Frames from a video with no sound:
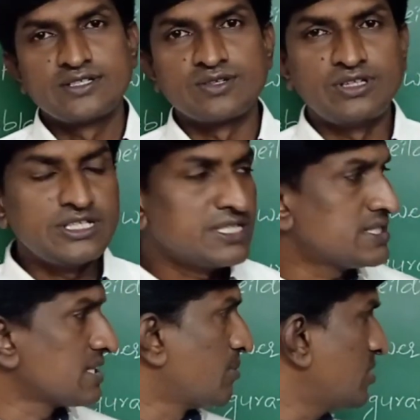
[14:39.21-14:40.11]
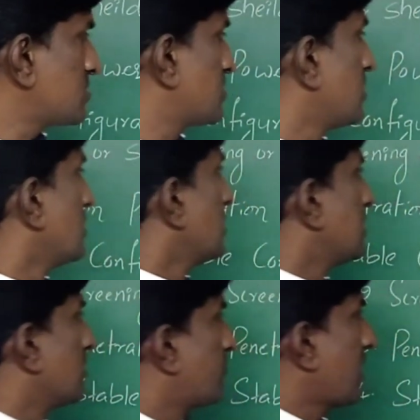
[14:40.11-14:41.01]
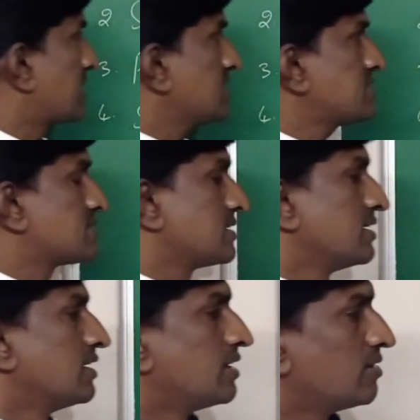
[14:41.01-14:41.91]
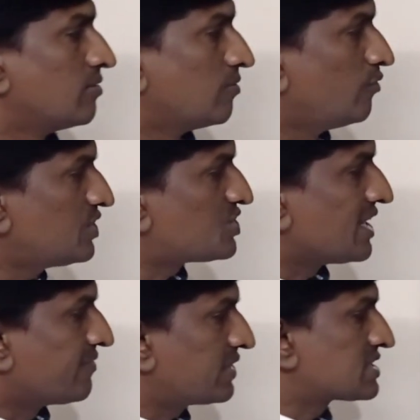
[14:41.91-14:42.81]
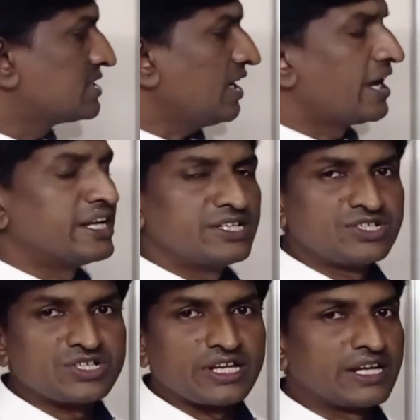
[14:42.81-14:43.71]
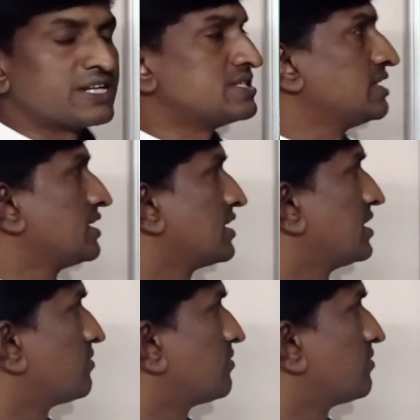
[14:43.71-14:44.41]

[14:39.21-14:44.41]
So this is about the factors which affects the ionization energy.